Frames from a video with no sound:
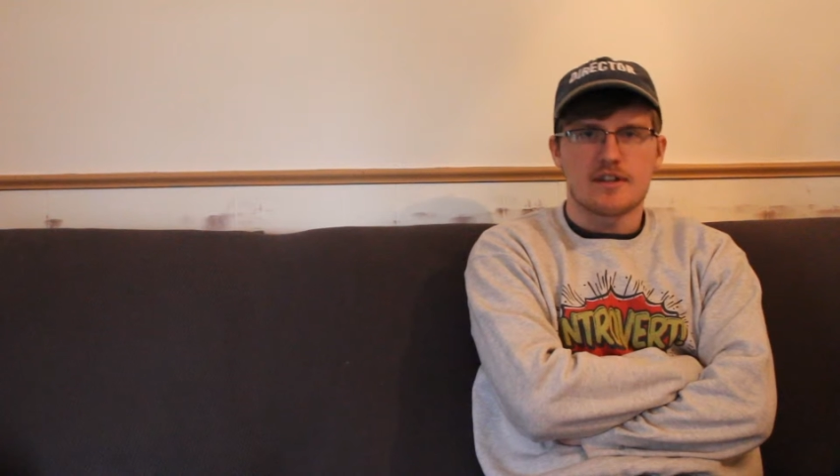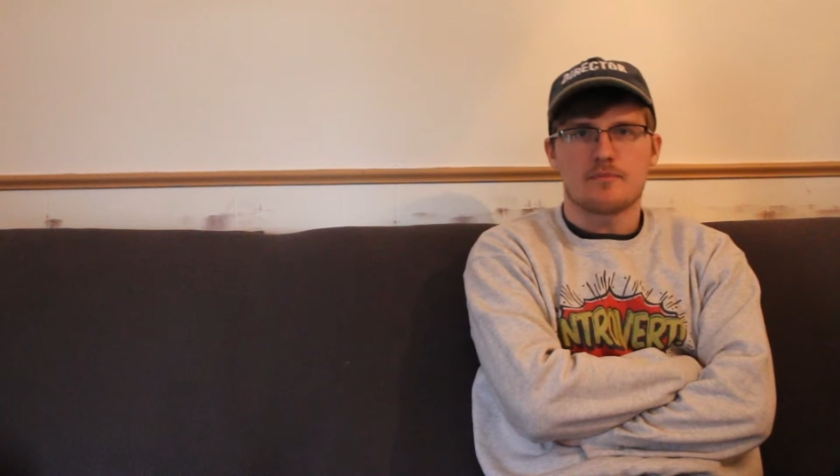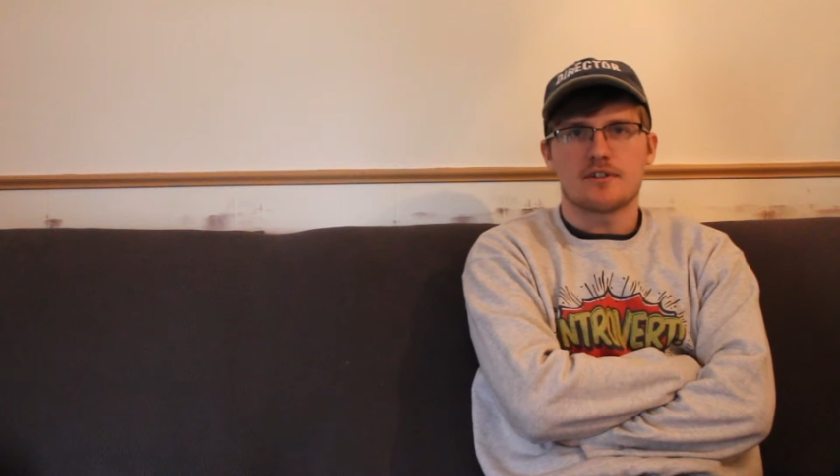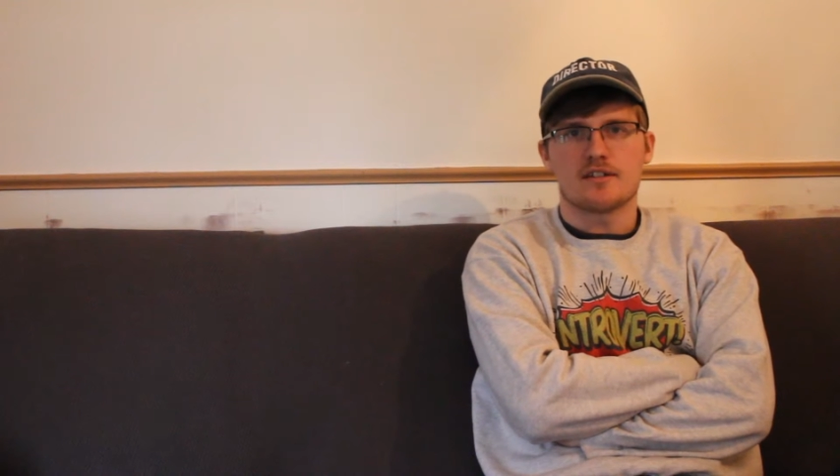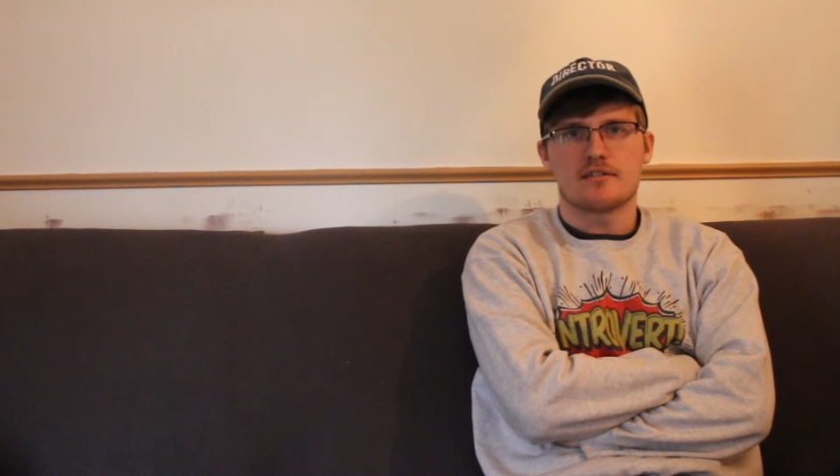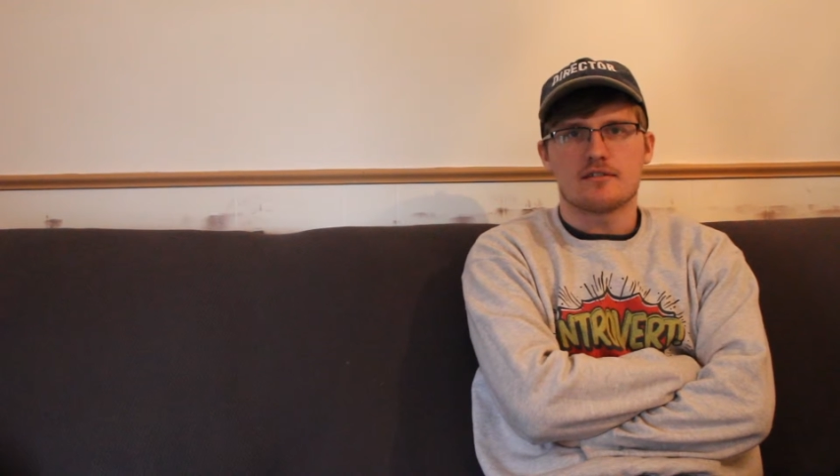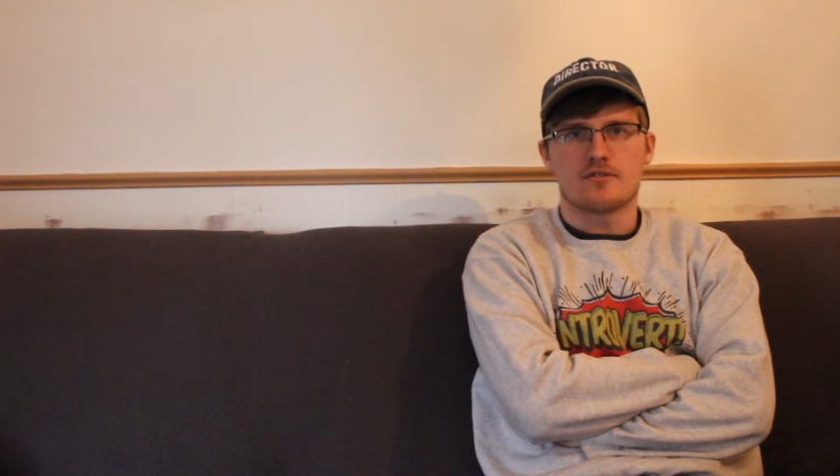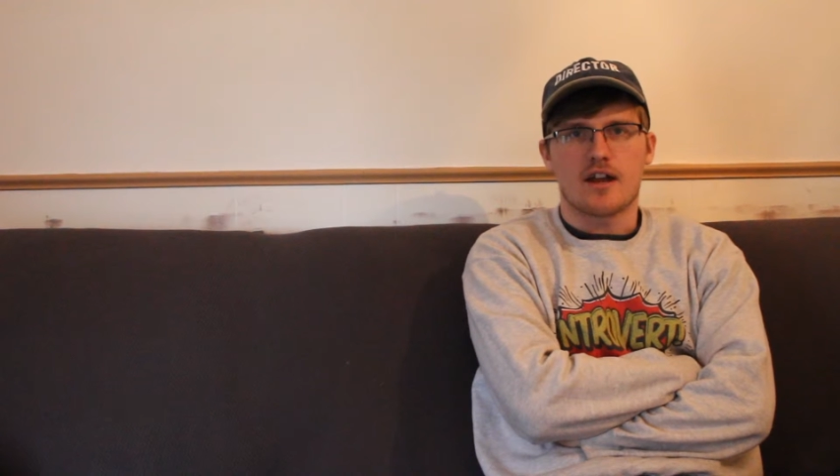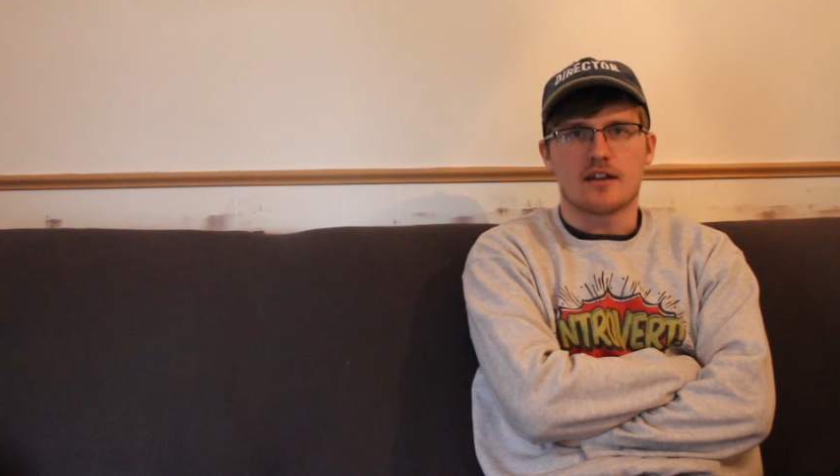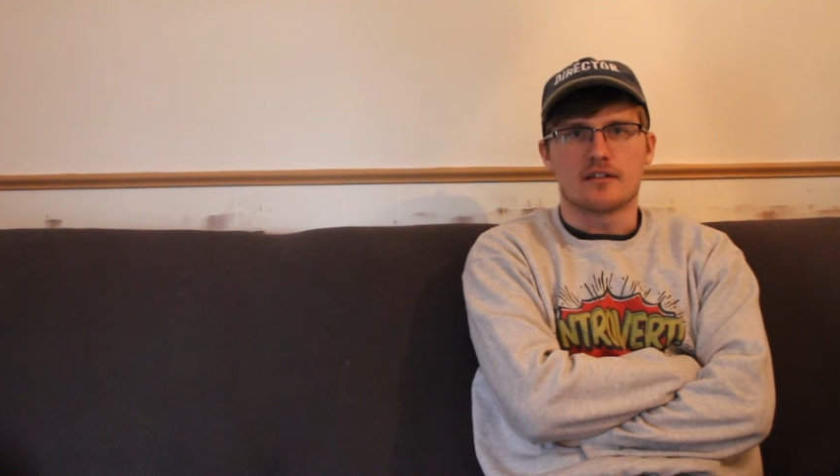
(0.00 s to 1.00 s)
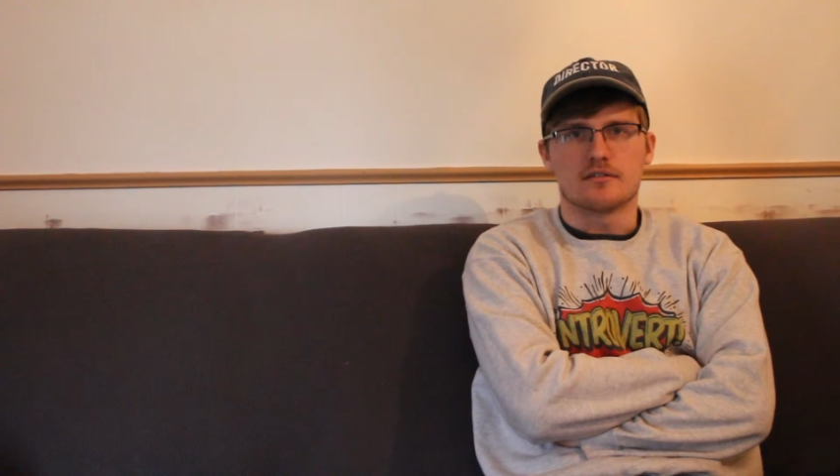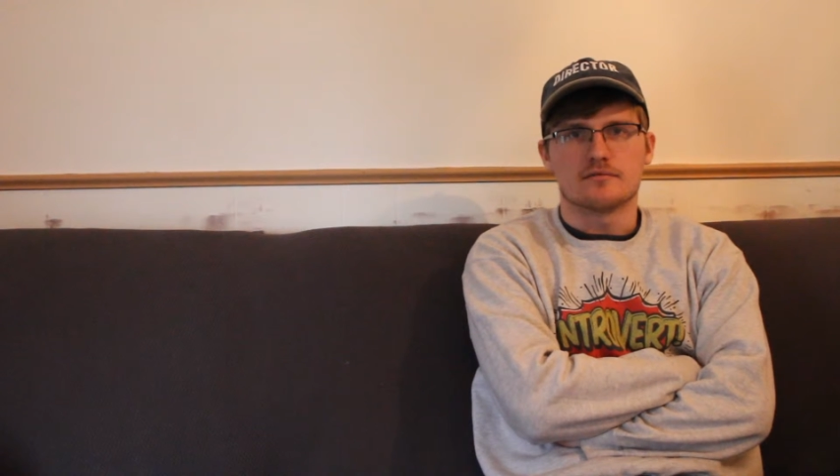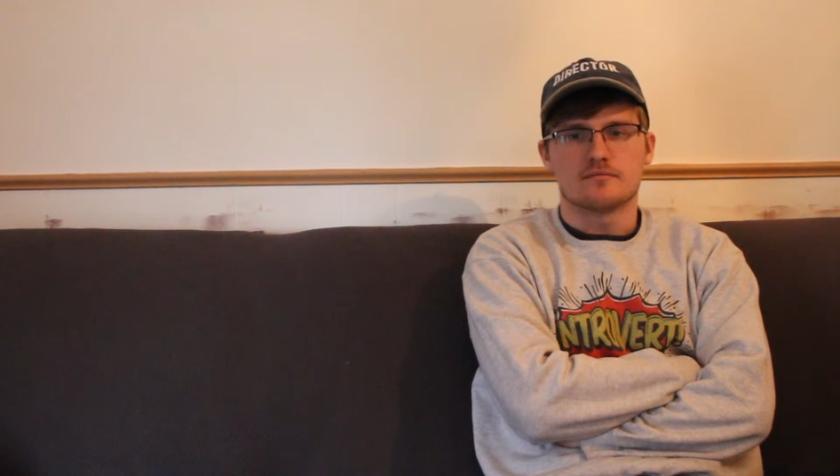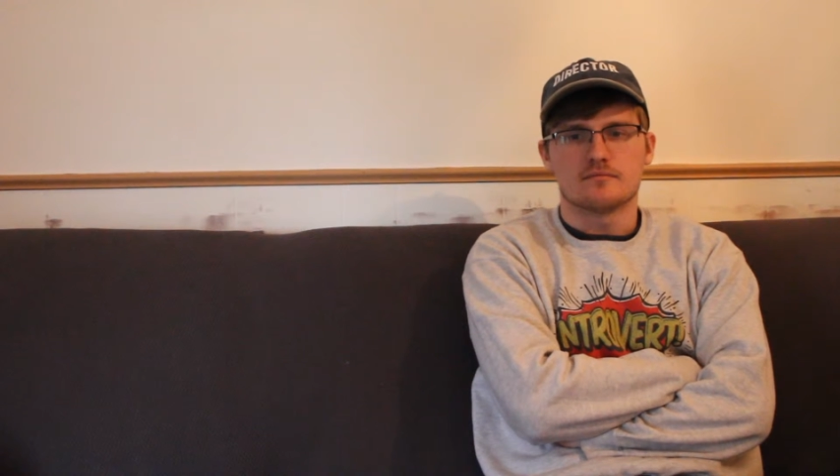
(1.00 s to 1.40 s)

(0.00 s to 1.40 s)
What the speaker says: stop chasing the dragon.